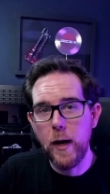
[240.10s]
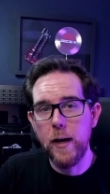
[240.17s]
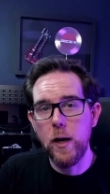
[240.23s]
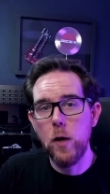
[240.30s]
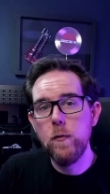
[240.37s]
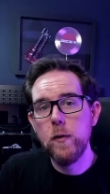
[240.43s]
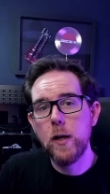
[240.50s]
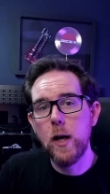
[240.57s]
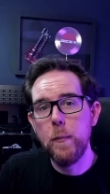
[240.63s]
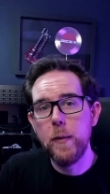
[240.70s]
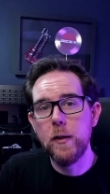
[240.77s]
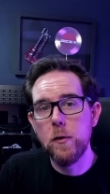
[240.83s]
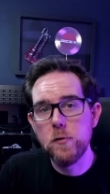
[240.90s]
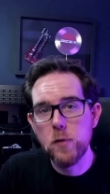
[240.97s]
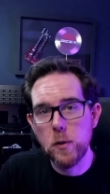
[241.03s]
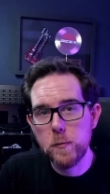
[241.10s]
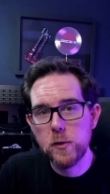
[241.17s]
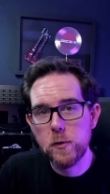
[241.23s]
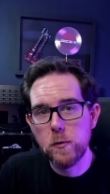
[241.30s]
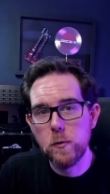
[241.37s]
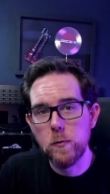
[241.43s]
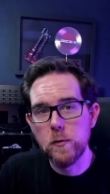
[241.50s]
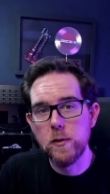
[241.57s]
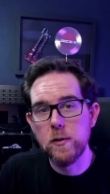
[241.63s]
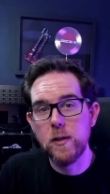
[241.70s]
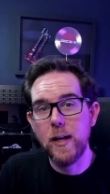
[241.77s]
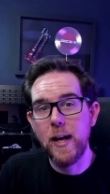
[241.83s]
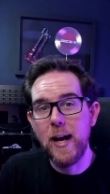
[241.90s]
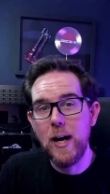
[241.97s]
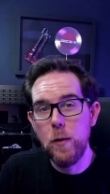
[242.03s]
and overcoming those obstacles that's
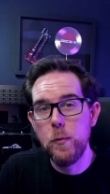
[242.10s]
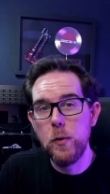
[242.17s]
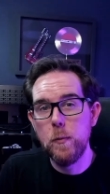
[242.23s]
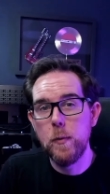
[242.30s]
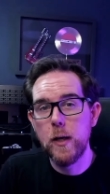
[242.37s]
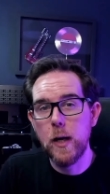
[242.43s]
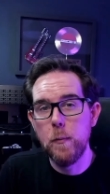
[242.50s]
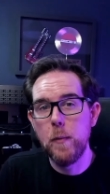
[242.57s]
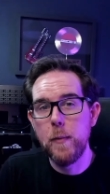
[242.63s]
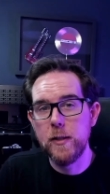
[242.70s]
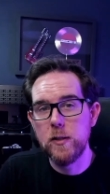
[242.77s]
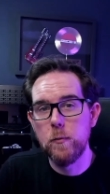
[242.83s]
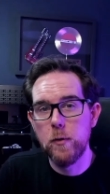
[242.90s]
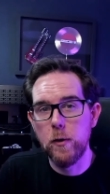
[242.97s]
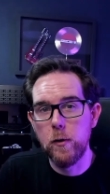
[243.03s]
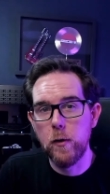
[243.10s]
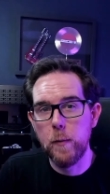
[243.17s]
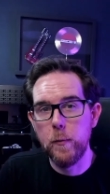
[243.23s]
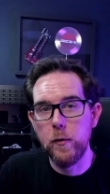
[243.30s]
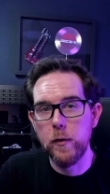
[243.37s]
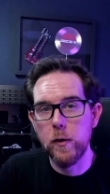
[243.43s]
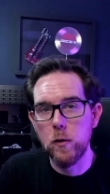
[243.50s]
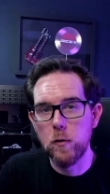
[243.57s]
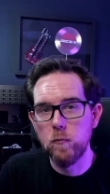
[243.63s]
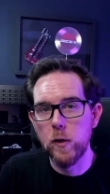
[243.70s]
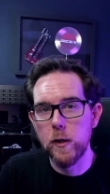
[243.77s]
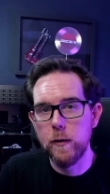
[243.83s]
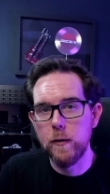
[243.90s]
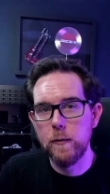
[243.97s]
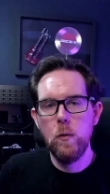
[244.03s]
going to help you become a better programmer in the long
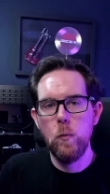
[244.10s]
run.